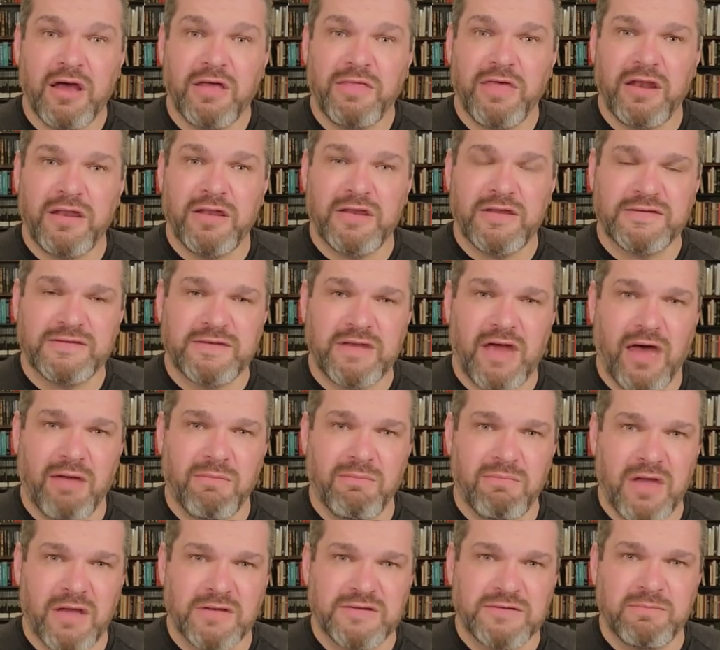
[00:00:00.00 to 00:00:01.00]
that it is
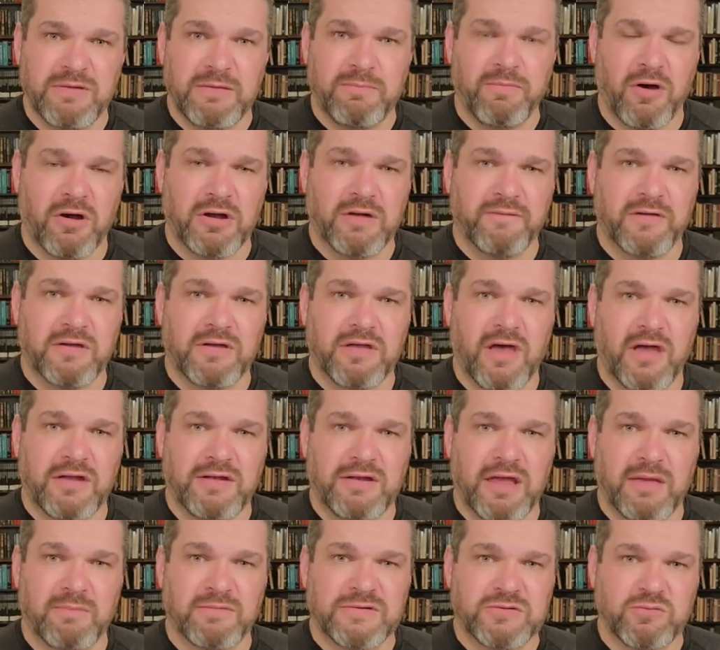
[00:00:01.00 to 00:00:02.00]
not meant to be part of a
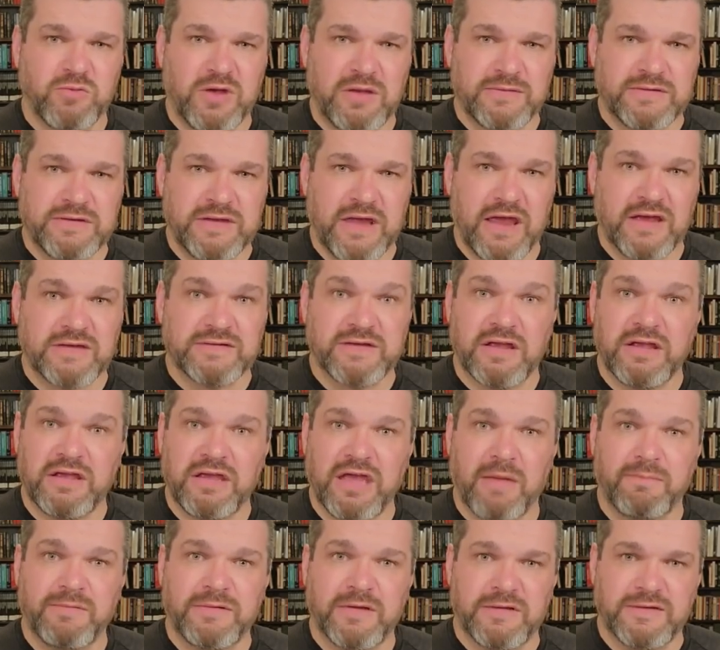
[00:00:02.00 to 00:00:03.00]
goddamn sweepstakes and
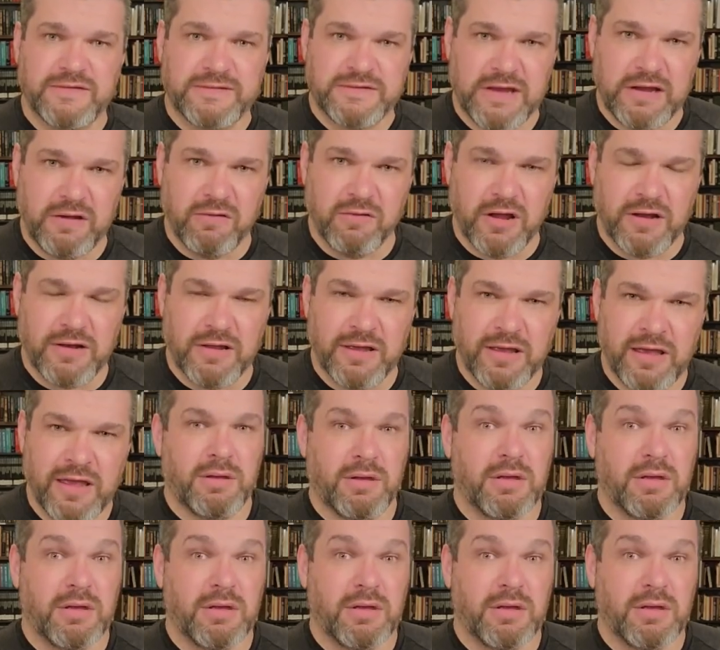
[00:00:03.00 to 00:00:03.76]
kept in secret.